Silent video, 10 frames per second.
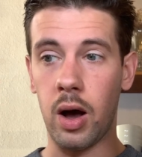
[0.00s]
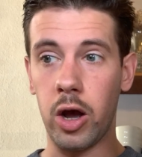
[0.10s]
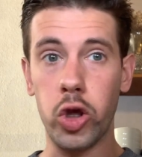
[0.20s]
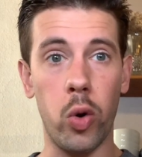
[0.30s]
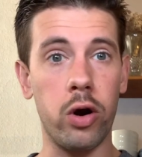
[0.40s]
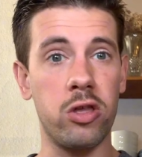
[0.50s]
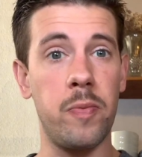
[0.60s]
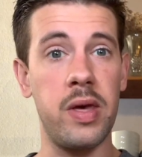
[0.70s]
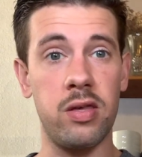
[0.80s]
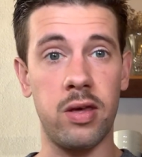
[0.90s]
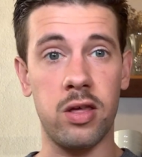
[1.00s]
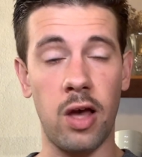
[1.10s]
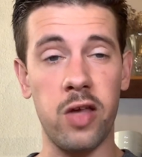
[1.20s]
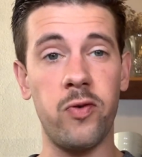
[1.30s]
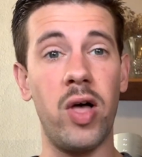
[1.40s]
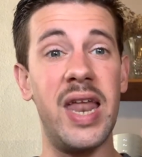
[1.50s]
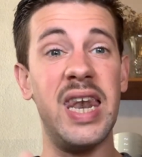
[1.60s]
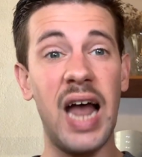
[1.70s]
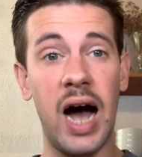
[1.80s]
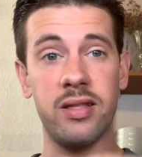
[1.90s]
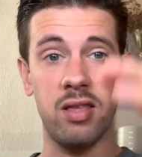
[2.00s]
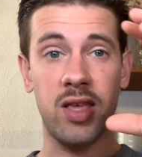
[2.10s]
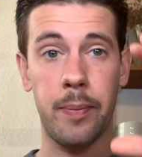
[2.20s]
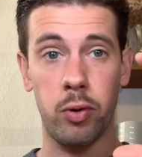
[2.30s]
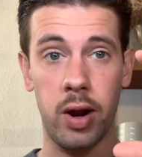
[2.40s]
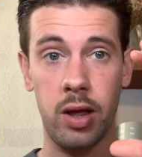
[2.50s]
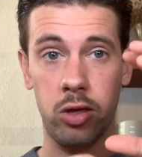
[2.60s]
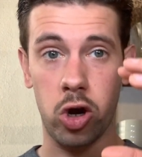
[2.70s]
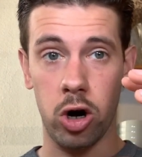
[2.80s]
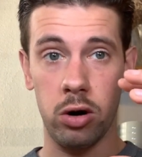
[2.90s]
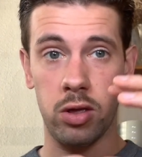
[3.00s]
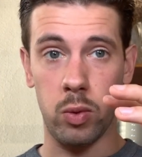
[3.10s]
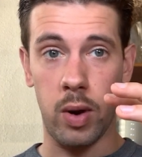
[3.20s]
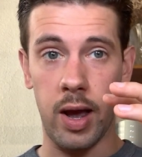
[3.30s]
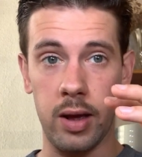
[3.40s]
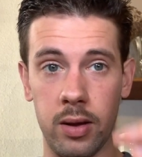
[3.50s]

yogurt to be successful and not separate into curds and whey.